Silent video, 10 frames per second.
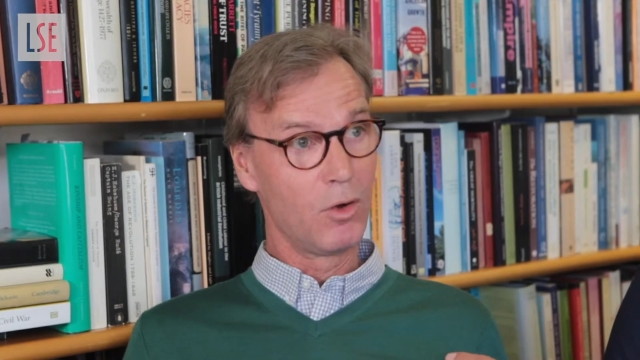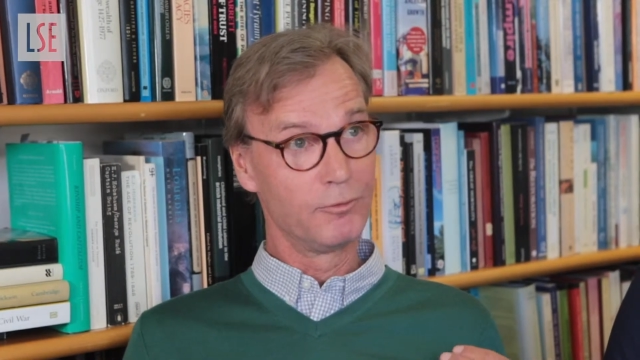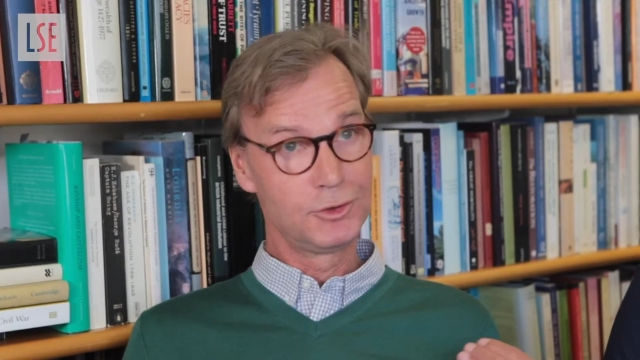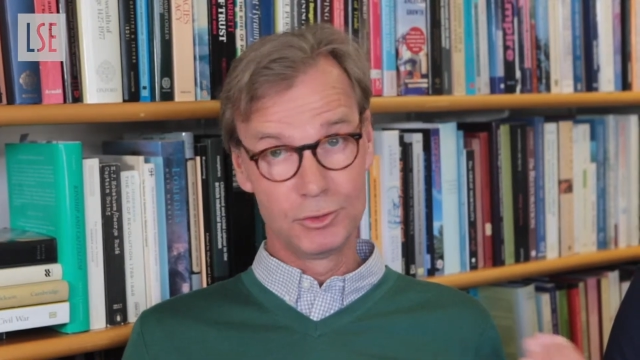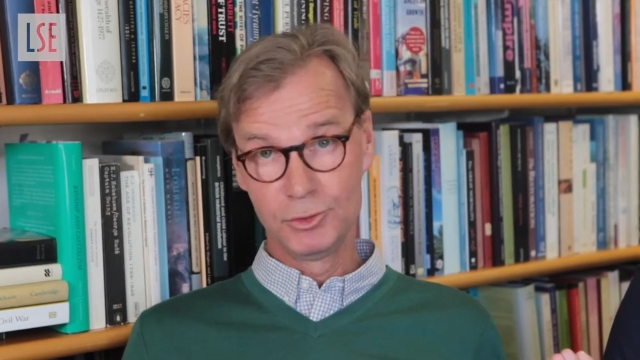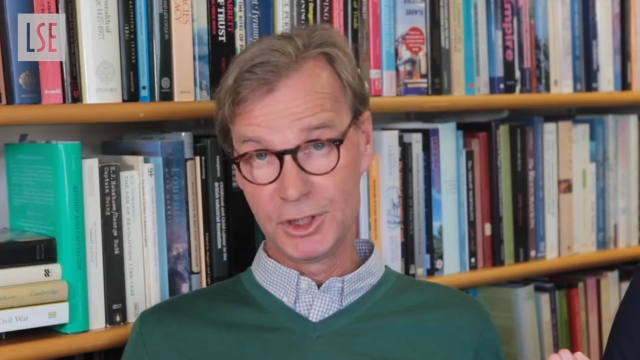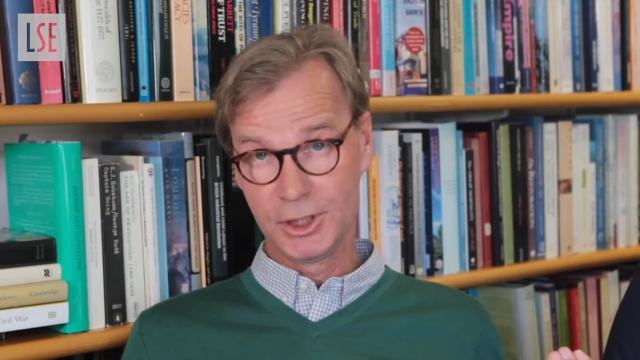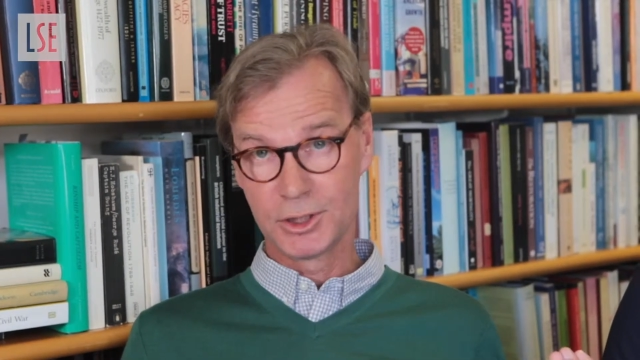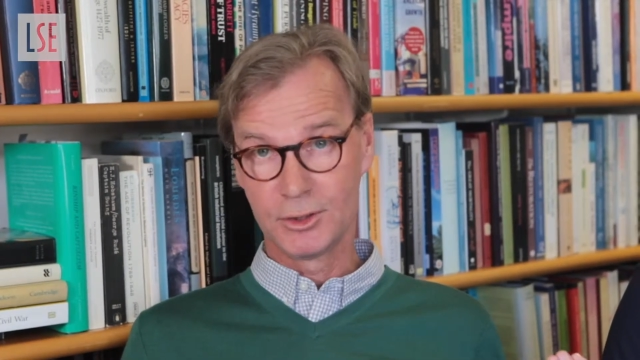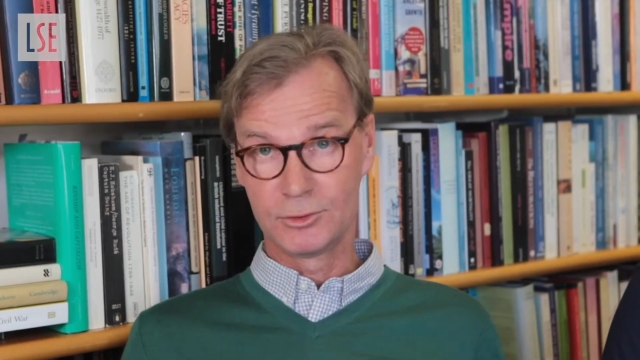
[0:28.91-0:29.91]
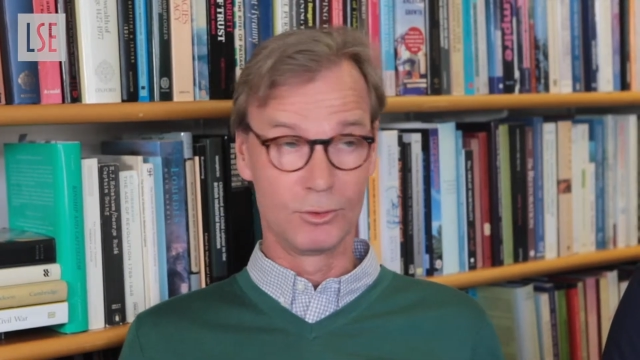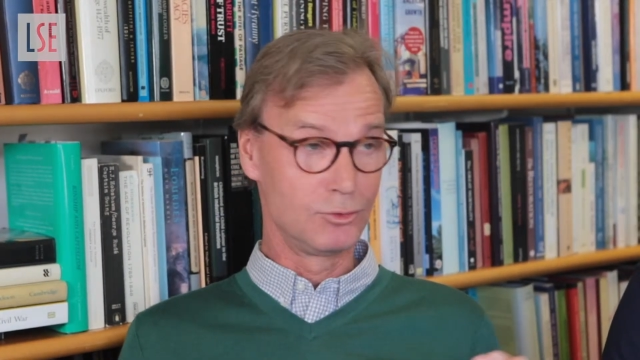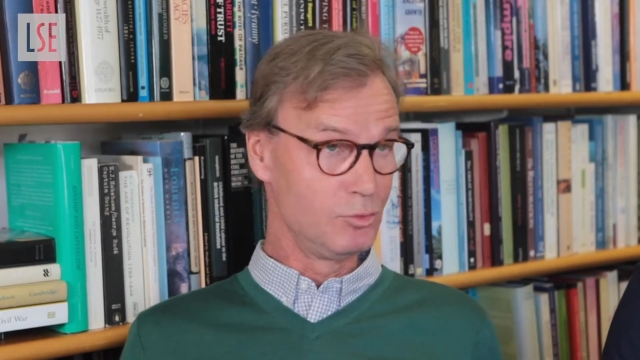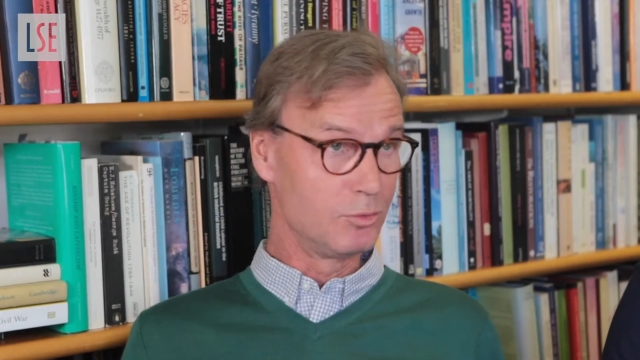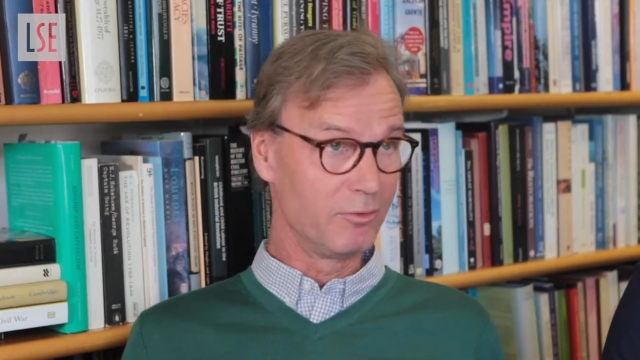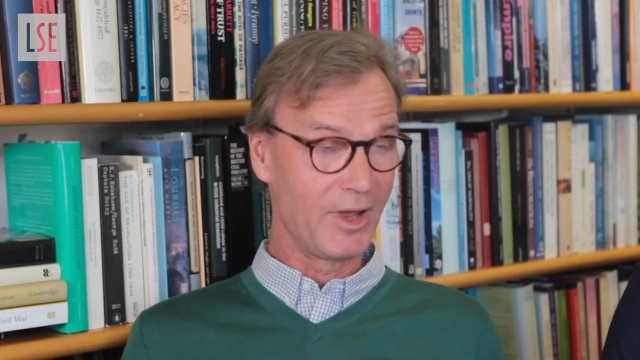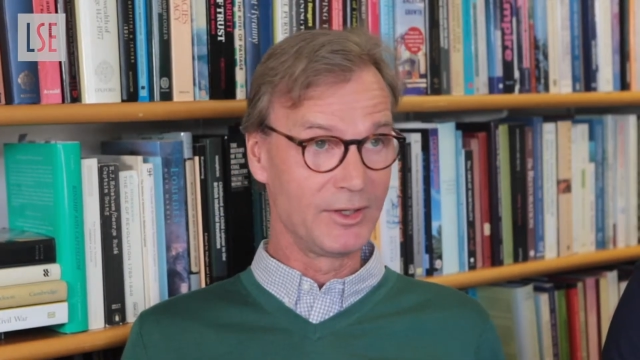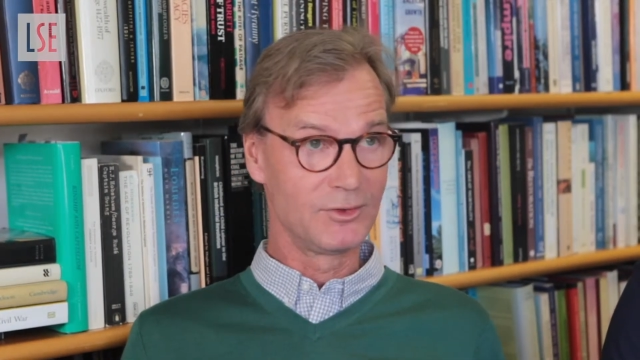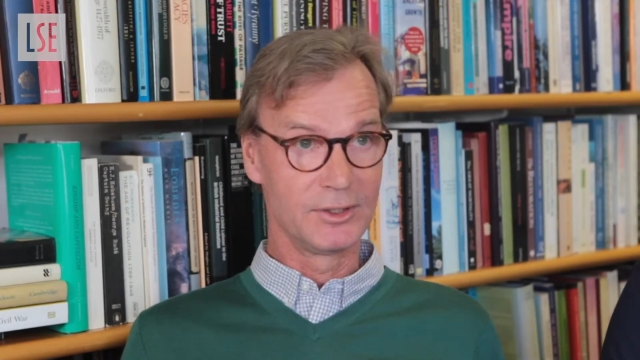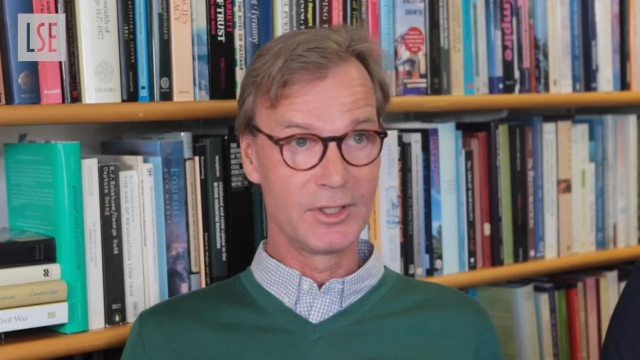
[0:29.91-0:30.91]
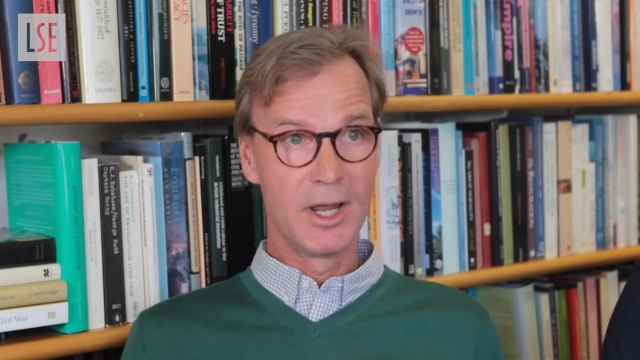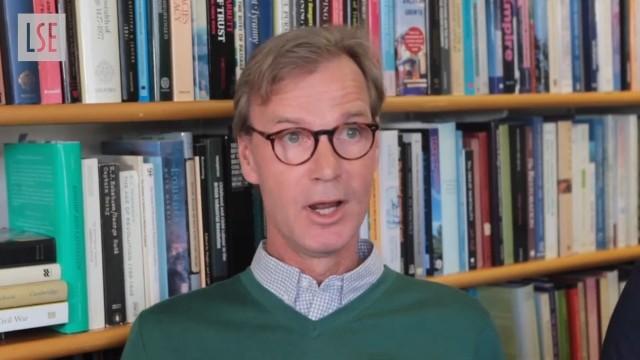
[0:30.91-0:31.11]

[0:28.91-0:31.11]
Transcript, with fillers: of two teachers, or two professors,